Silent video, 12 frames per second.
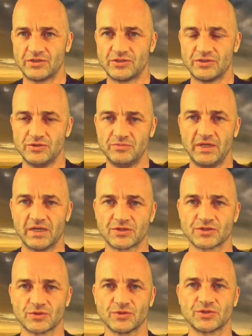2-metre
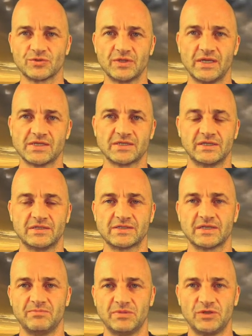social
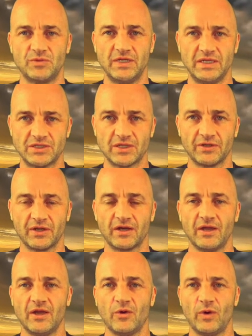distancing between each other
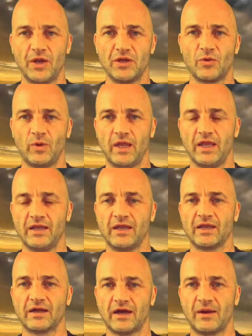when you're waiting in
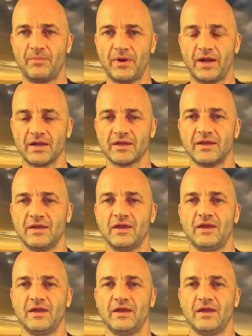the car park.